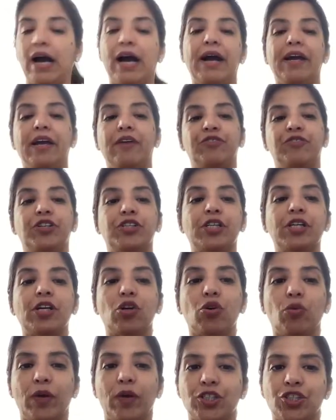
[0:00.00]
I have written
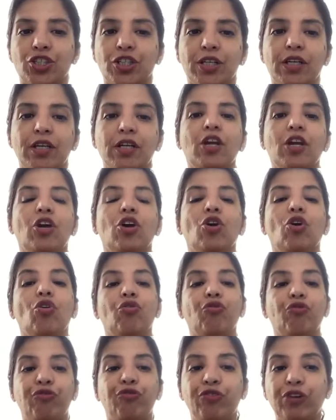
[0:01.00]
a question,
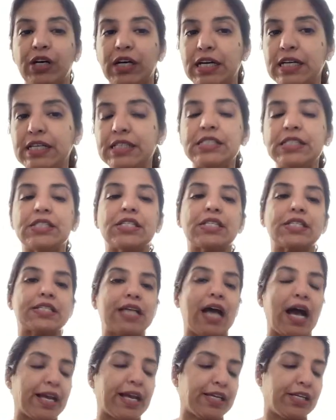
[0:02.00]
first
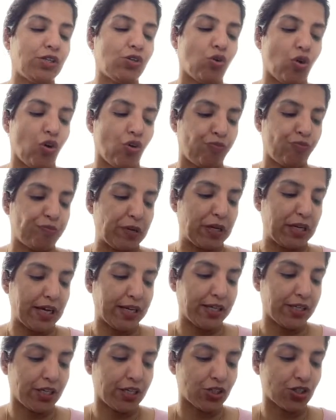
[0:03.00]
sign of
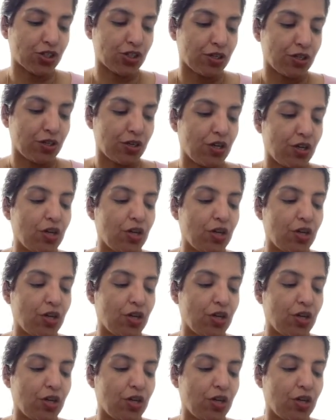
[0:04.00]
PIH.